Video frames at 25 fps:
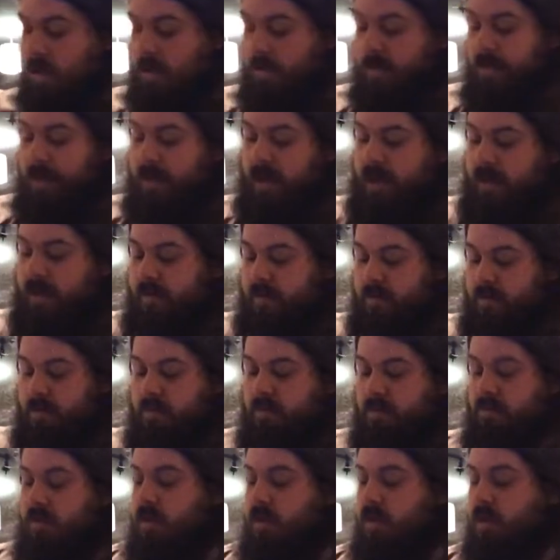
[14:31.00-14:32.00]
But
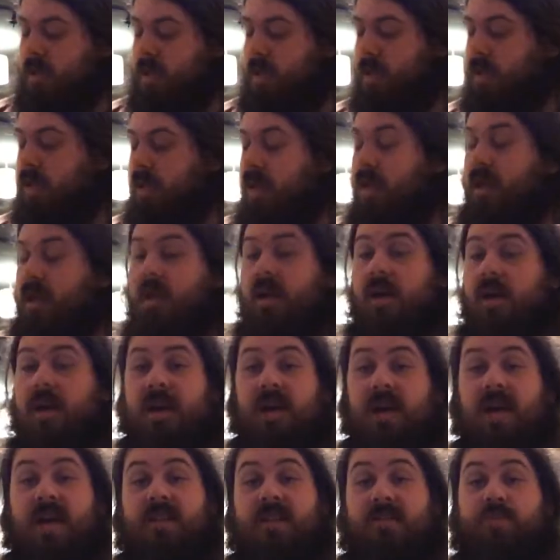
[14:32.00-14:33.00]

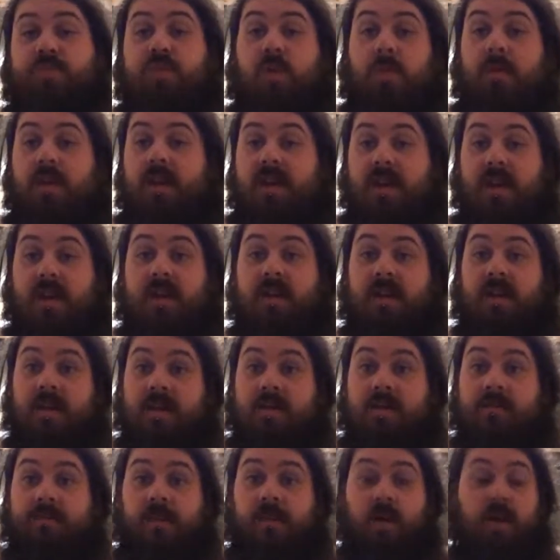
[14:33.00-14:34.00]
it's probably going to
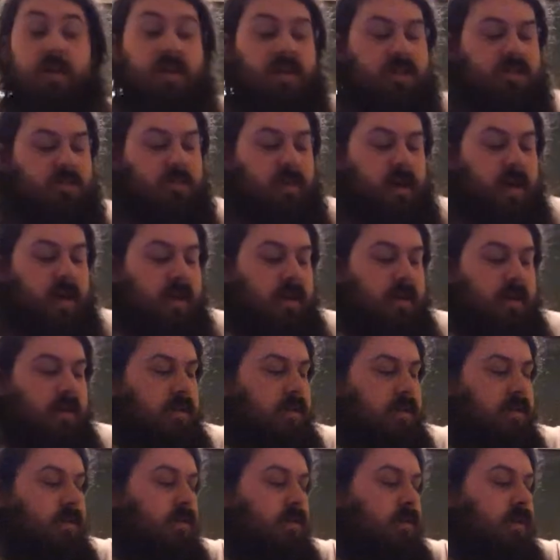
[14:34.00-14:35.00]
find its way.
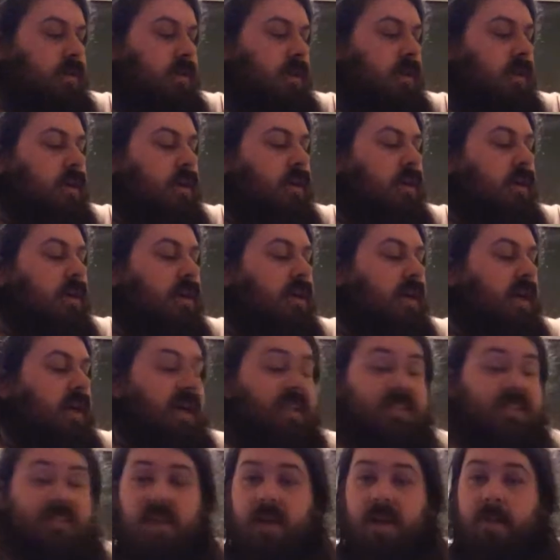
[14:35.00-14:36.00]

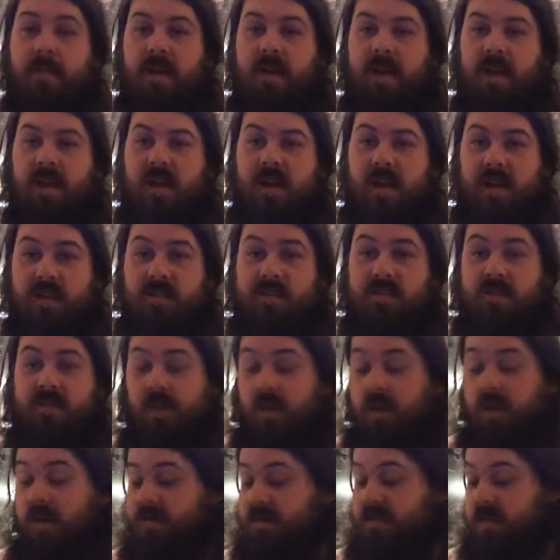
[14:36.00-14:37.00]
It's going to be into the
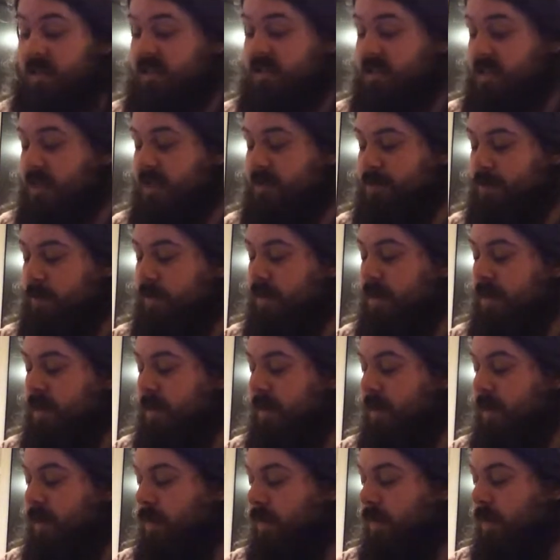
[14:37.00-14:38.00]
live. It's probably going to
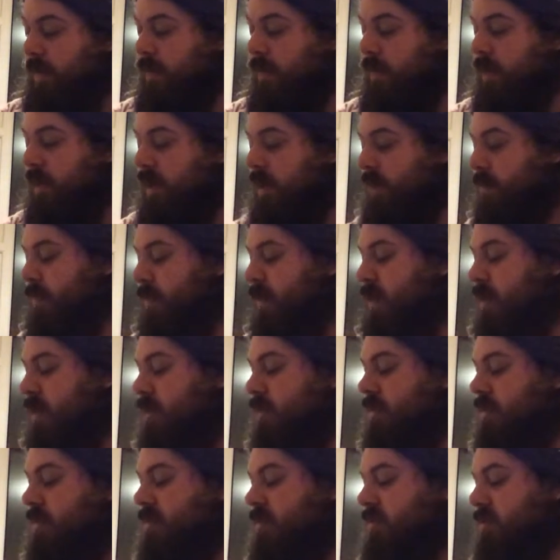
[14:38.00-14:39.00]
be a bit weird
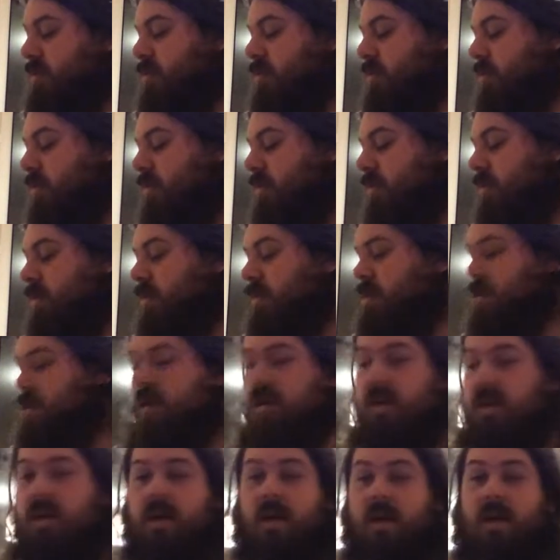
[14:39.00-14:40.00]
because
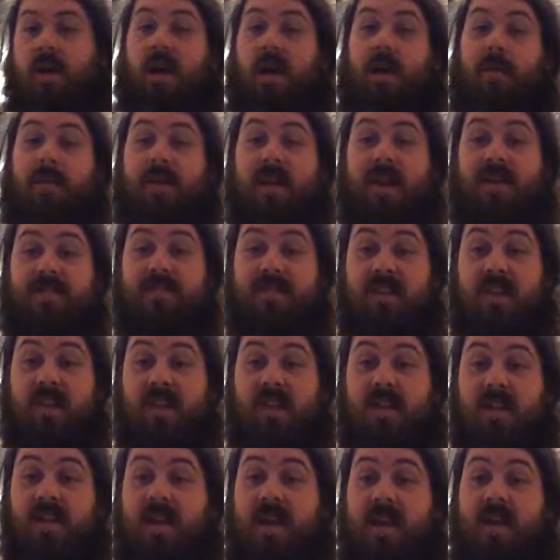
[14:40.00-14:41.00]
I'm going to have to
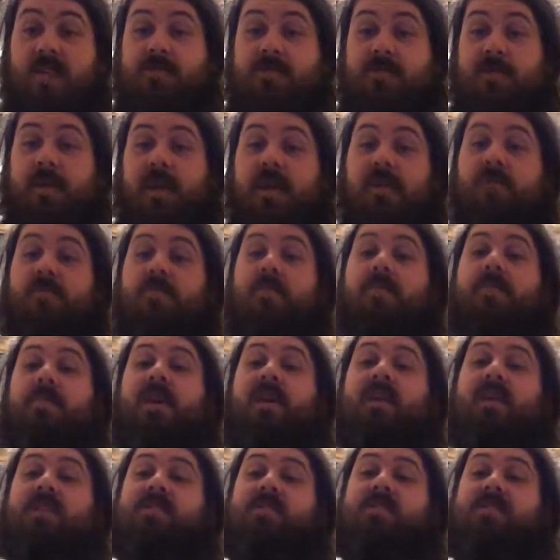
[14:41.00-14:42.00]
learn how to play with my
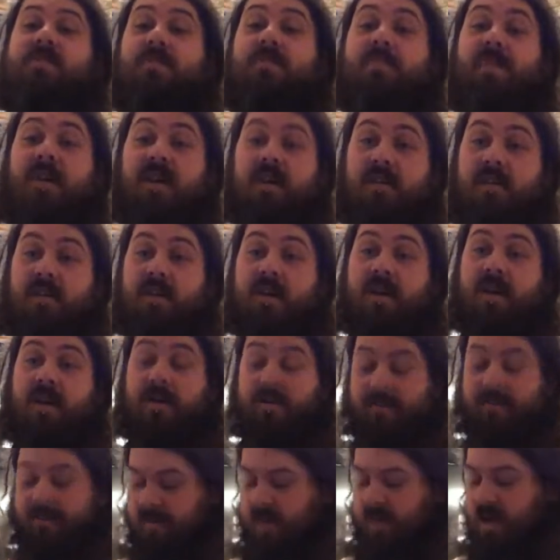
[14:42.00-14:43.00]
bass a bit higher.
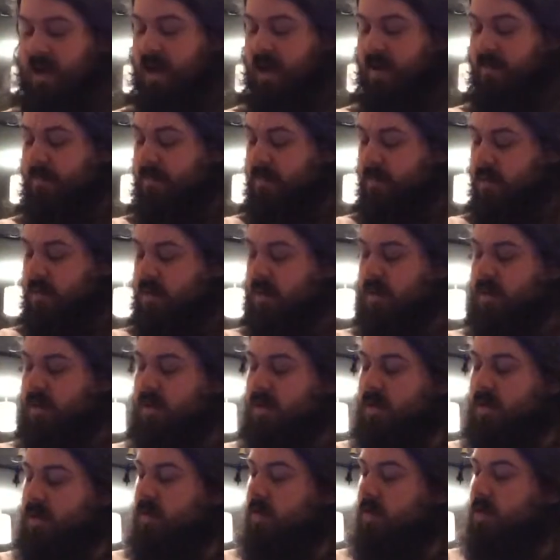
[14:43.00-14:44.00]
I
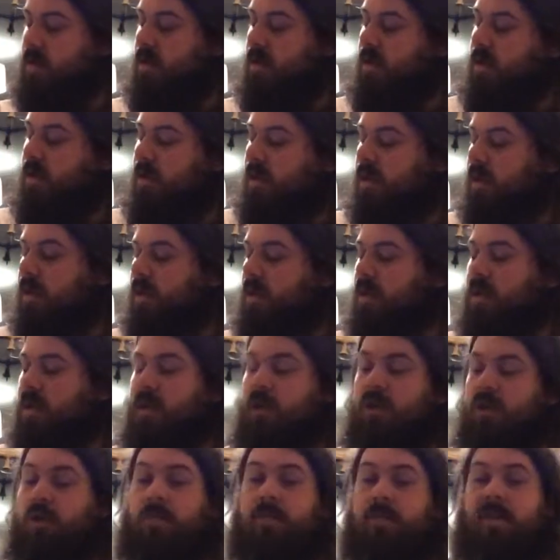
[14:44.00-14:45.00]

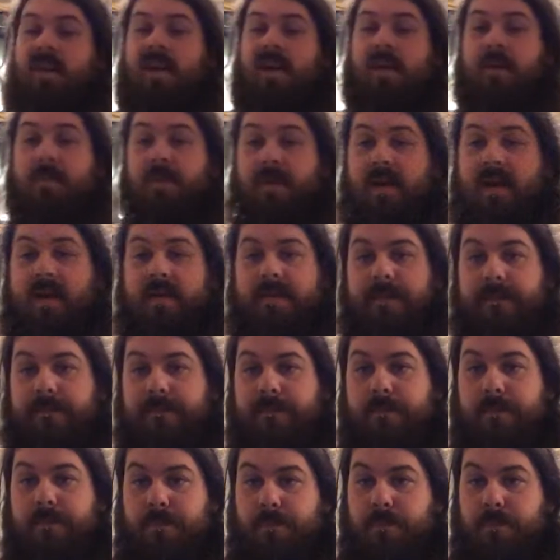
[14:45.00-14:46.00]
do play it a bit
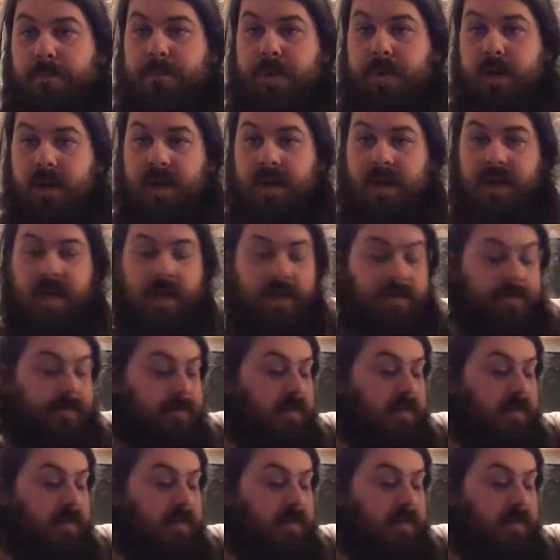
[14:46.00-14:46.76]
punky.